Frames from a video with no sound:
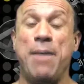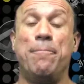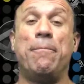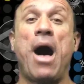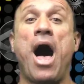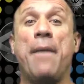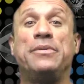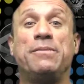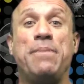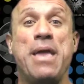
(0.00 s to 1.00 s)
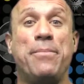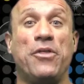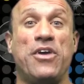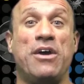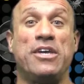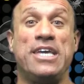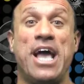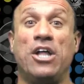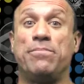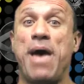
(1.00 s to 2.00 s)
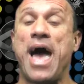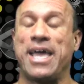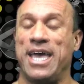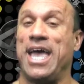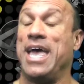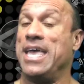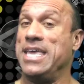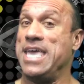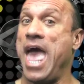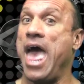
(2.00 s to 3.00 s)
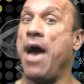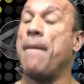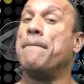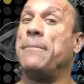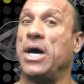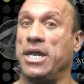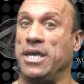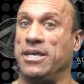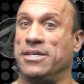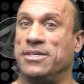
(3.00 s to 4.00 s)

and mobs of people there yelled back, yeah, buddy.